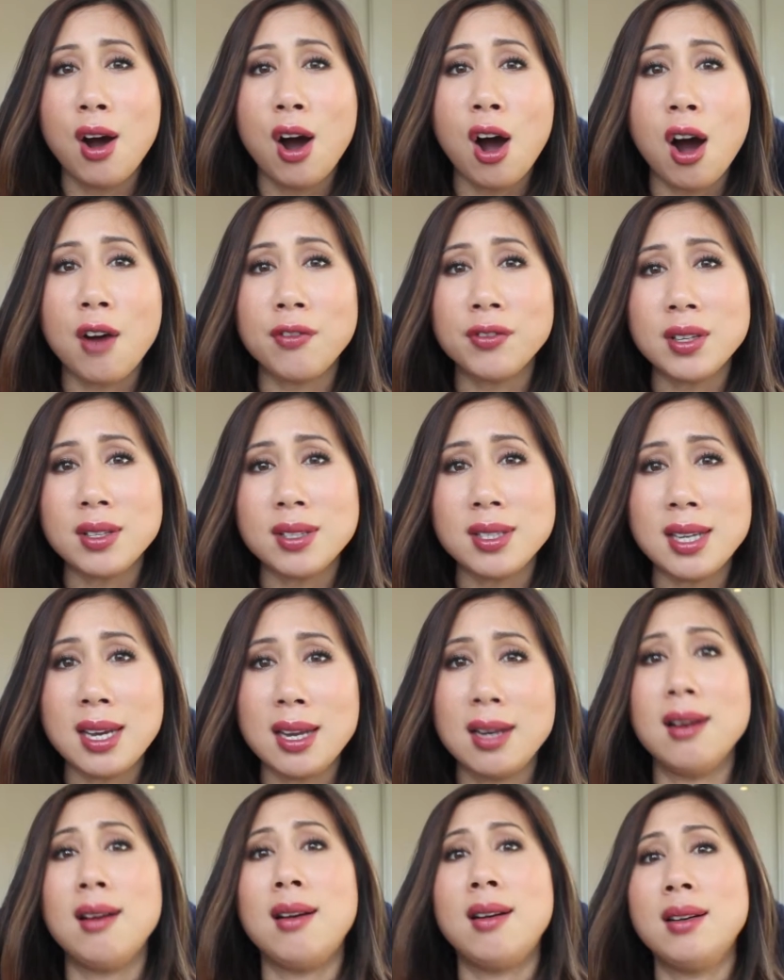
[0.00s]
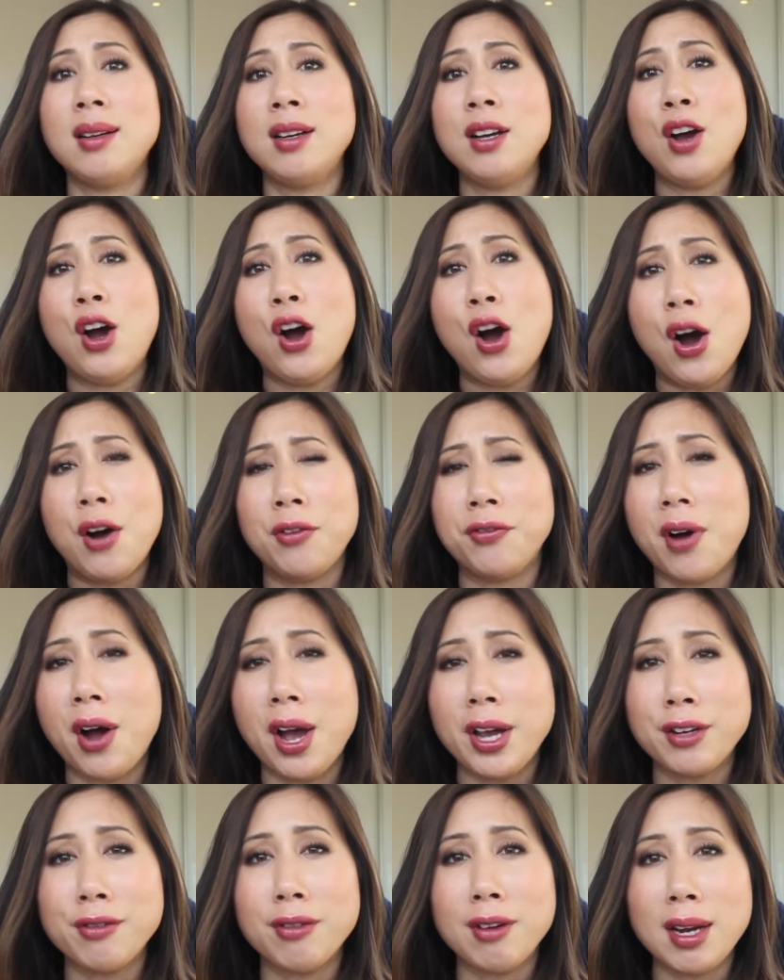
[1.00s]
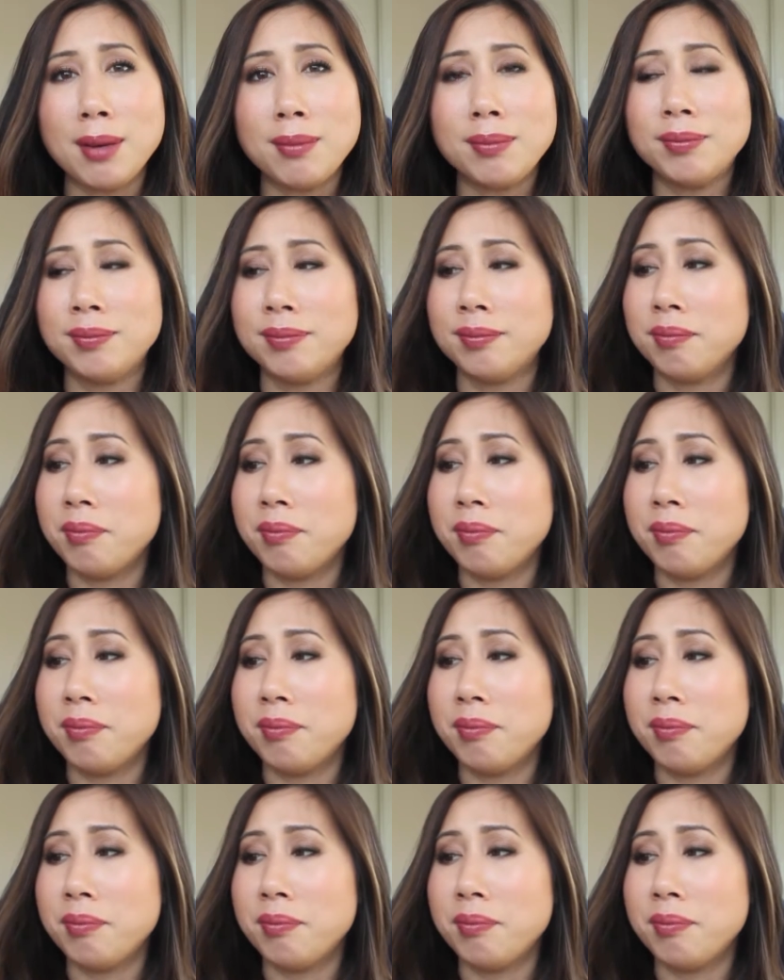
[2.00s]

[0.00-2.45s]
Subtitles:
half concealer, half eye cream.